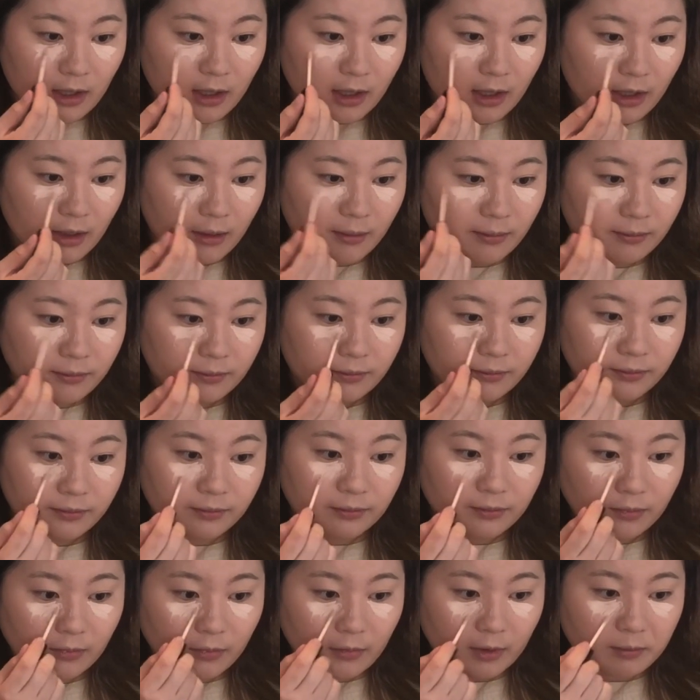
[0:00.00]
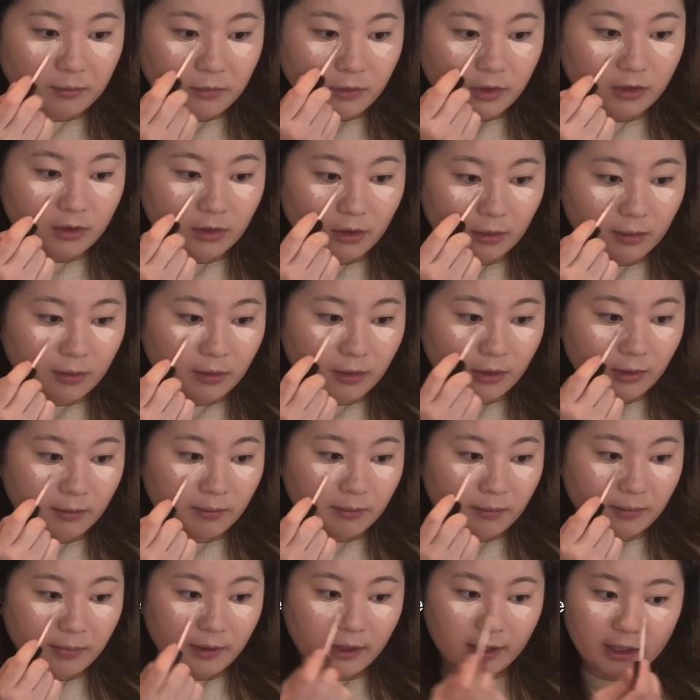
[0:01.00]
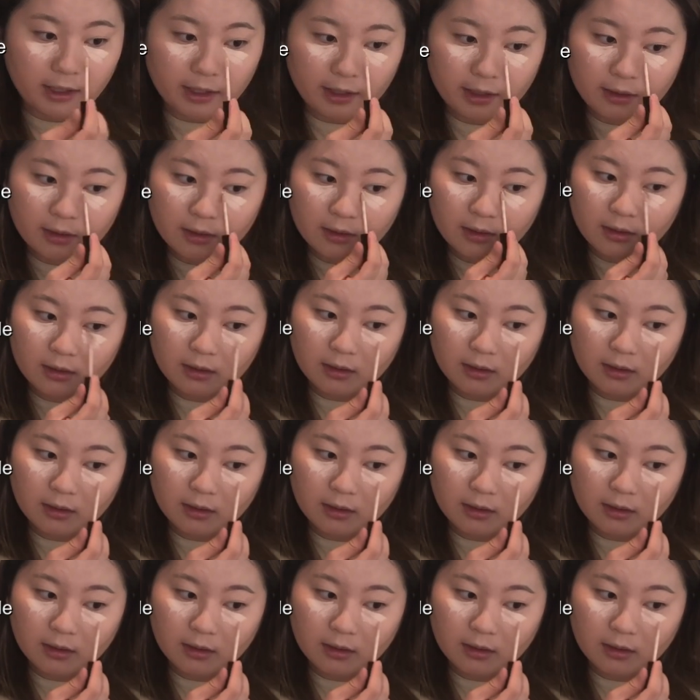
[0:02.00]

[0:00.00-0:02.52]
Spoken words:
I'm just gonna put a bit